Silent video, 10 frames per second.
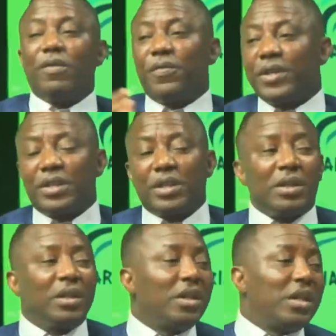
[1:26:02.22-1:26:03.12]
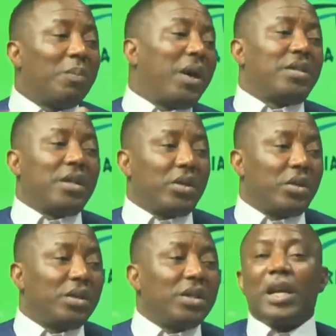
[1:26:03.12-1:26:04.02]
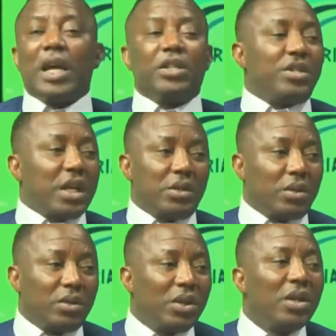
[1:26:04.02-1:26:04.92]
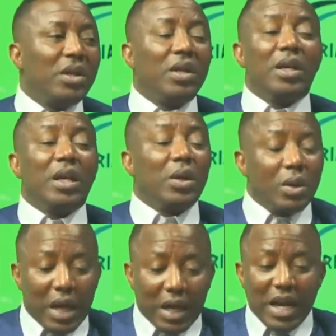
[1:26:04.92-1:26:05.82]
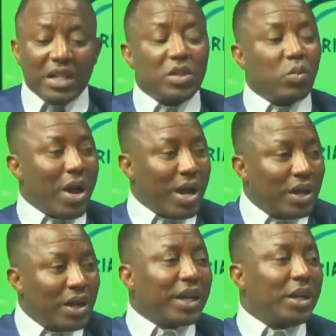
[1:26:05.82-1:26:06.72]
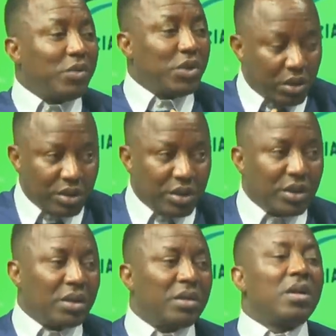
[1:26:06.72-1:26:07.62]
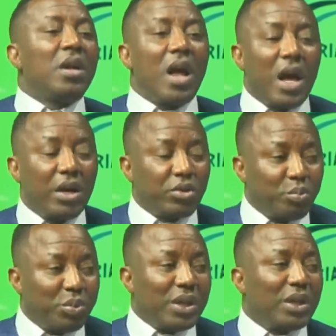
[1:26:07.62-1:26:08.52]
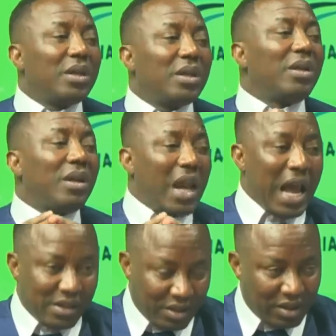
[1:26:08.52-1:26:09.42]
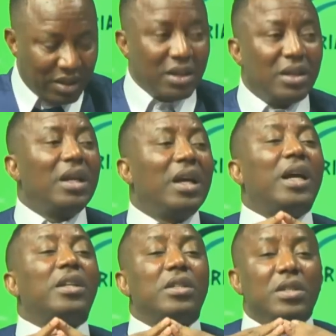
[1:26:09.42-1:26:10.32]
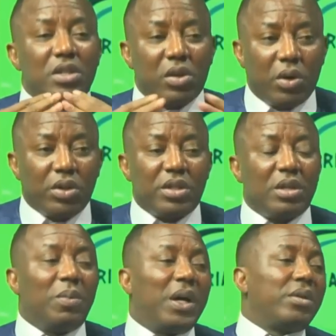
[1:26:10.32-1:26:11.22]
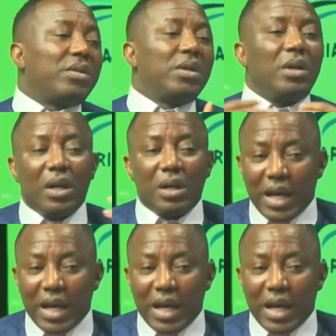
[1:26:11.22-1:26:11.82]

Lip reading: without fixing the power sector, the energy sector. Mm. And that is why I keep discussing how to bring light and discuss about